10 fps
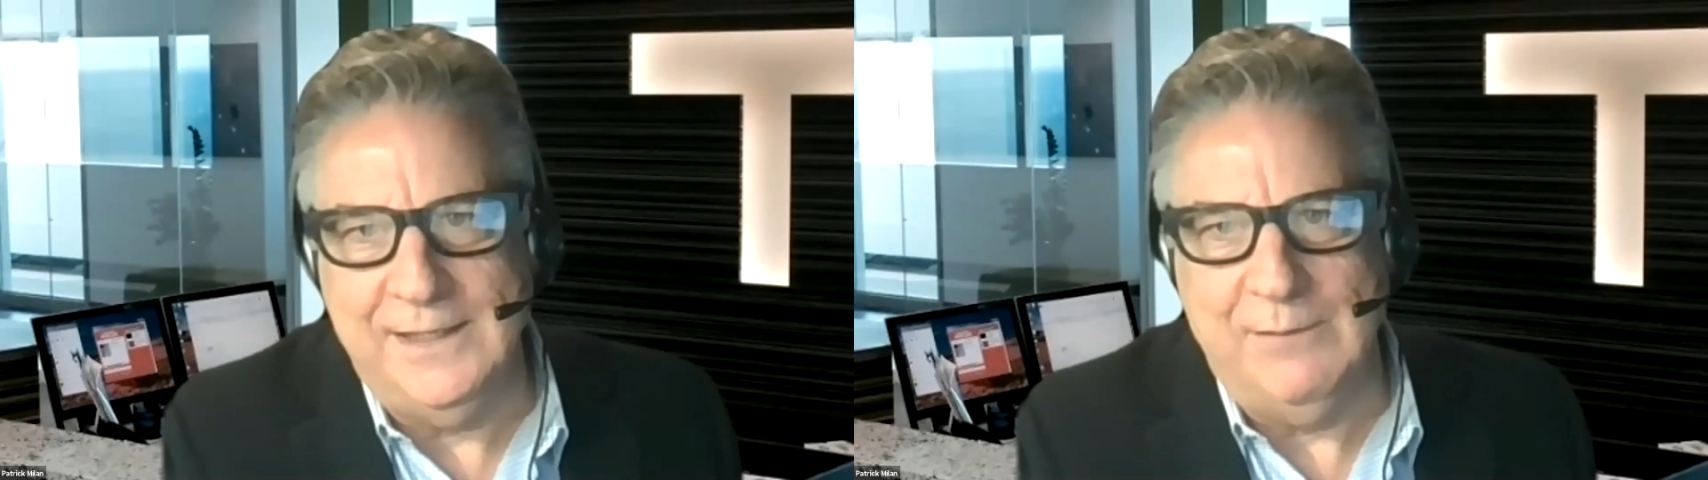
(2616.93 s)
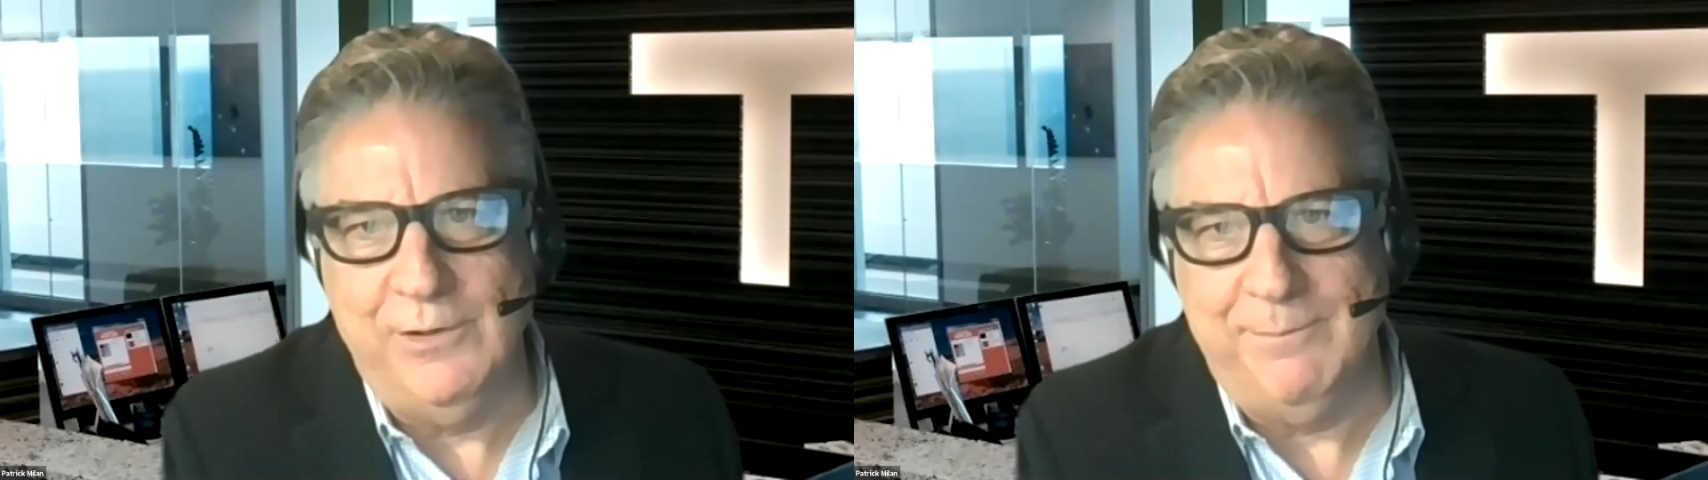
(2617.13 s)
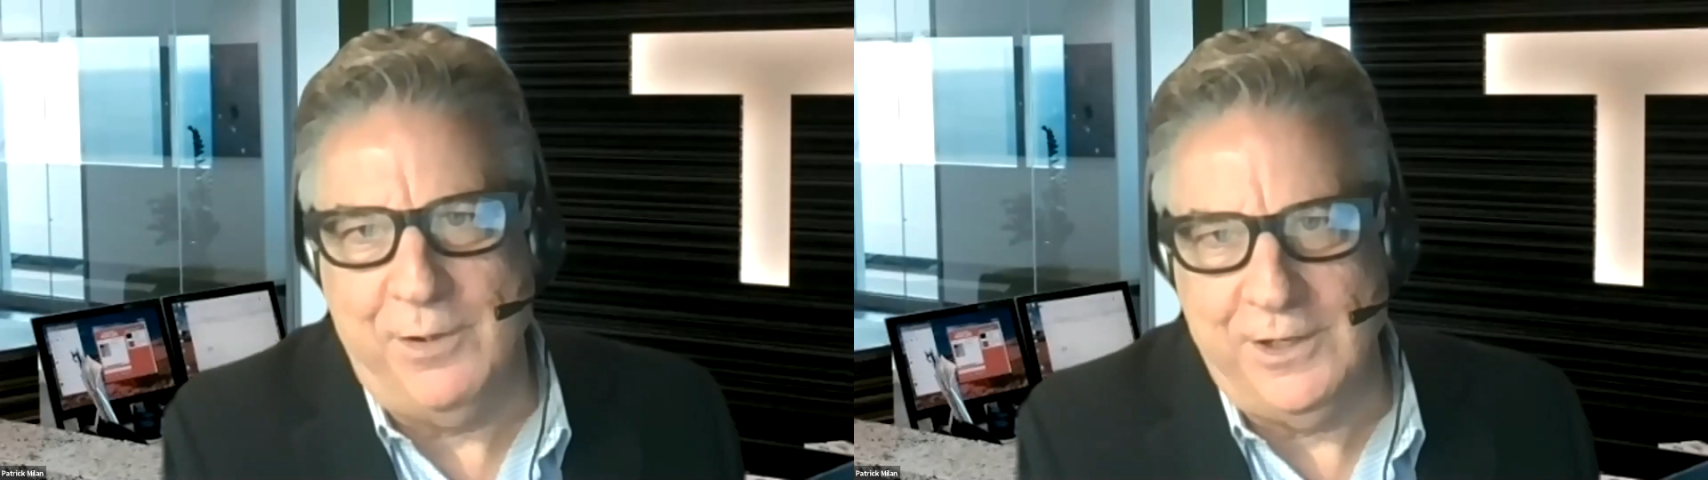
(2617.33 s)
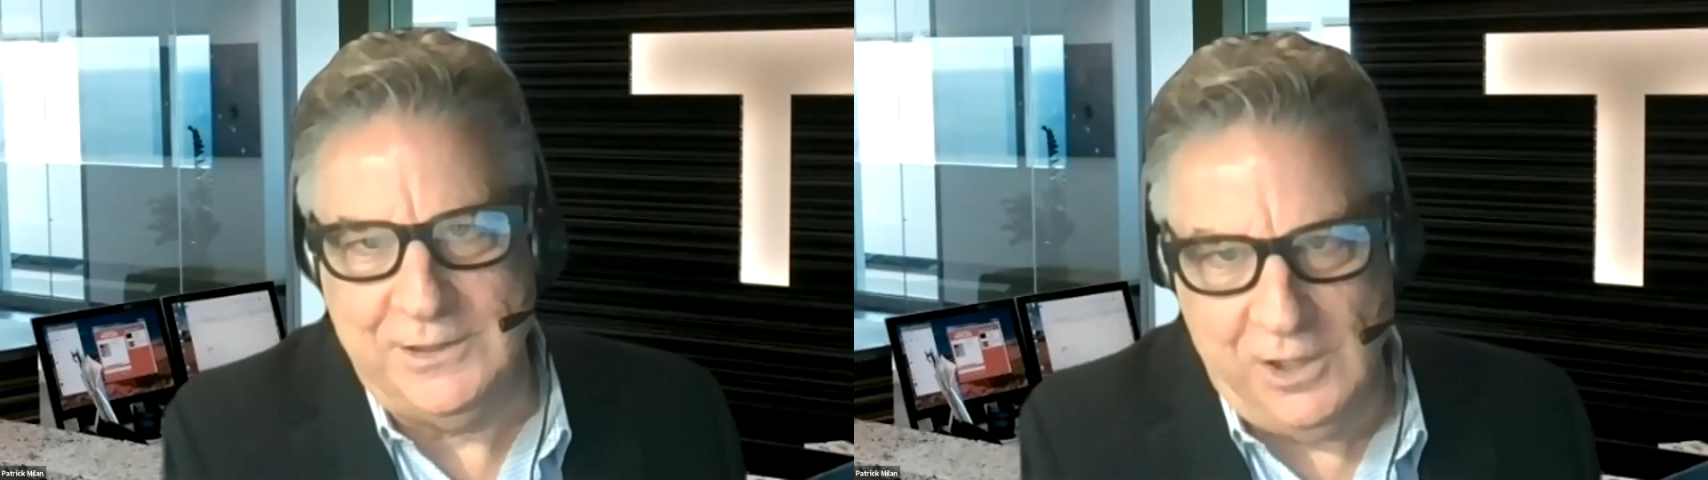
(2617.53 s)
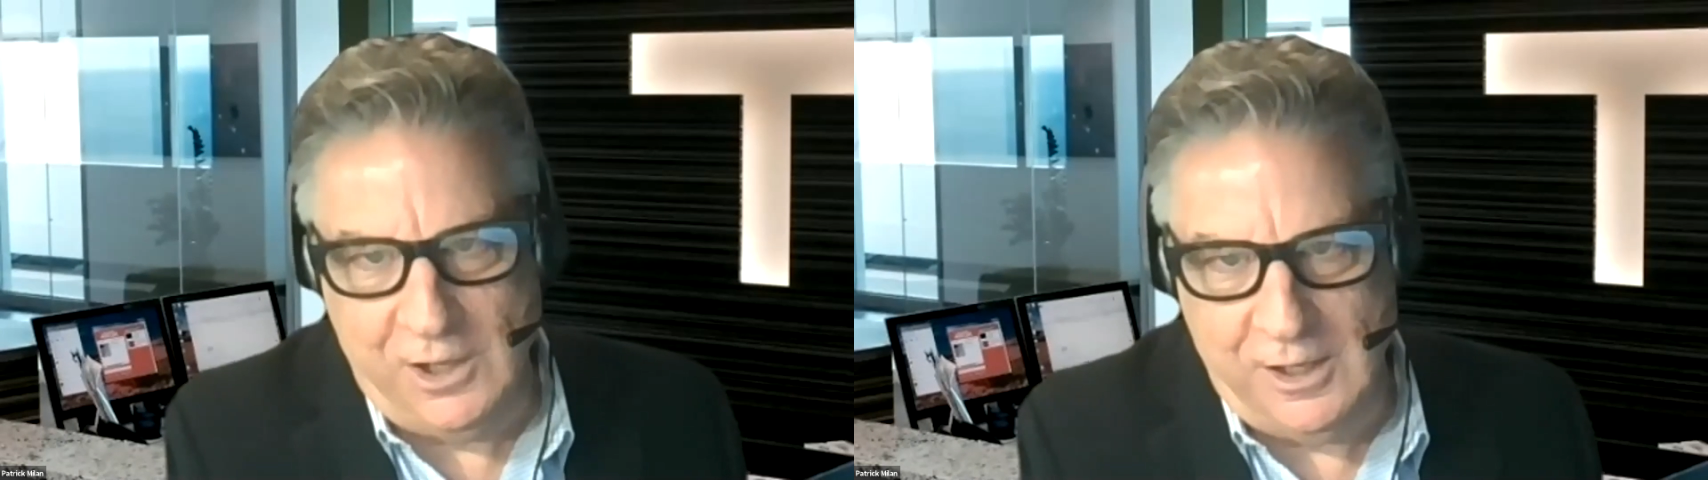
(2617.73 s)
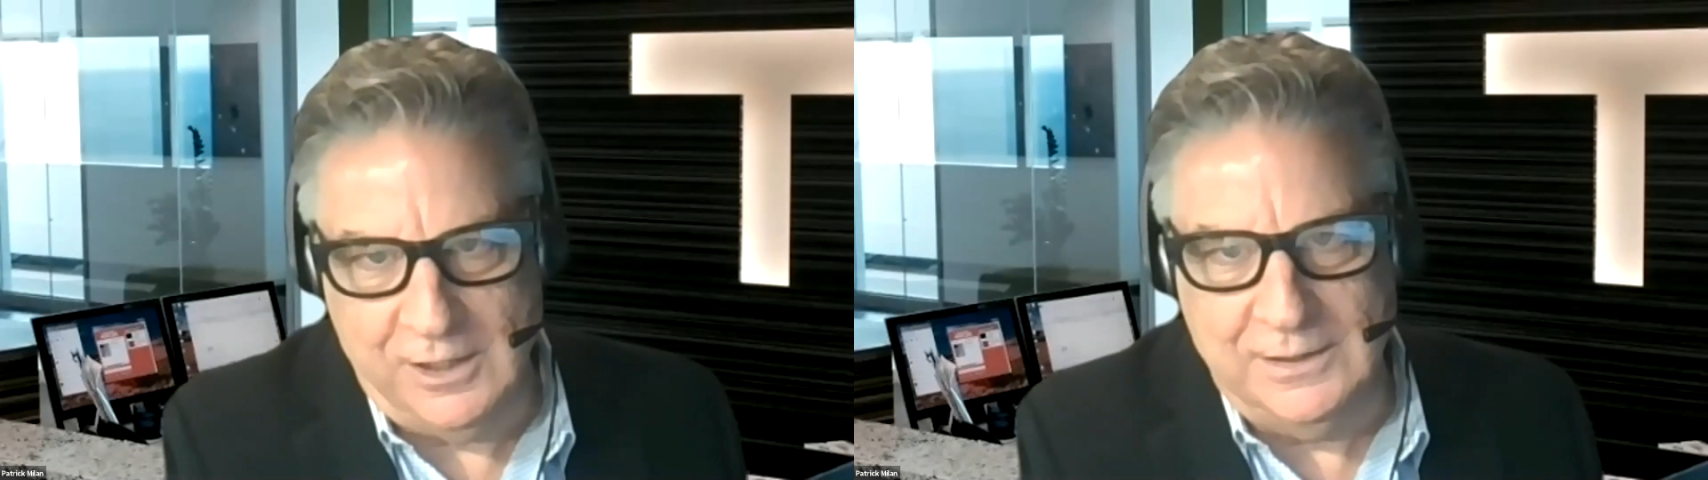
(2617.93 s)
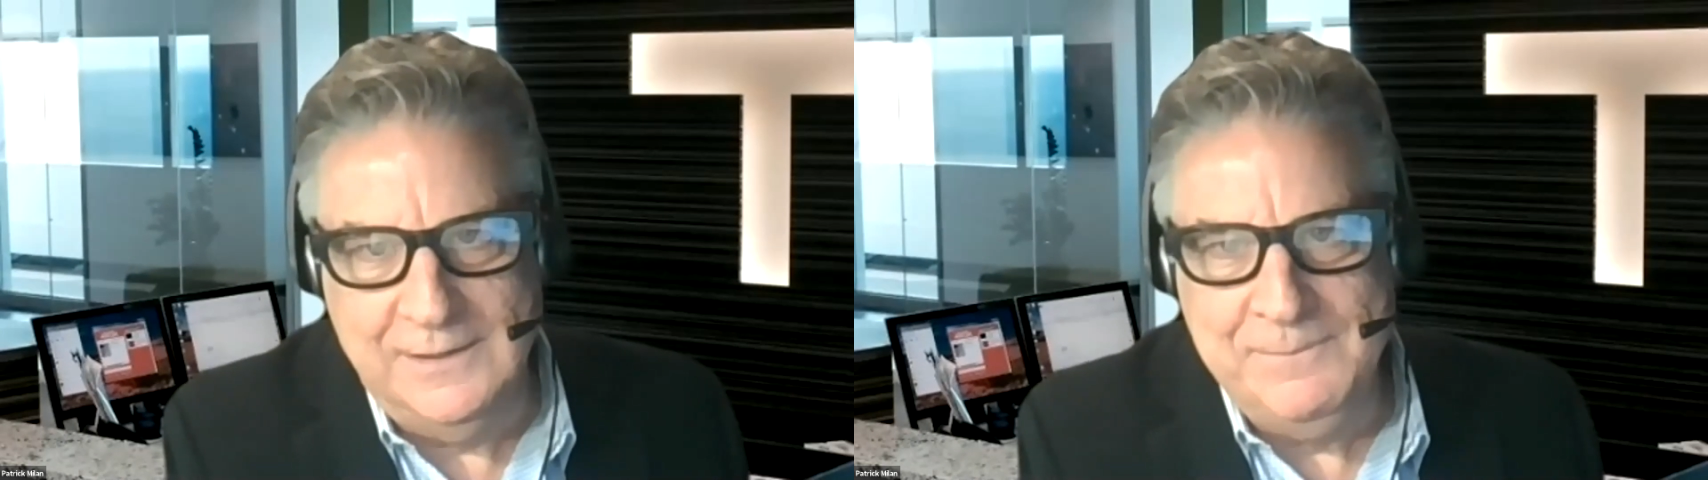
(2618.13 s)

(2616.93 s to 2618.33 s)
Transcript: and I would have bought a dog.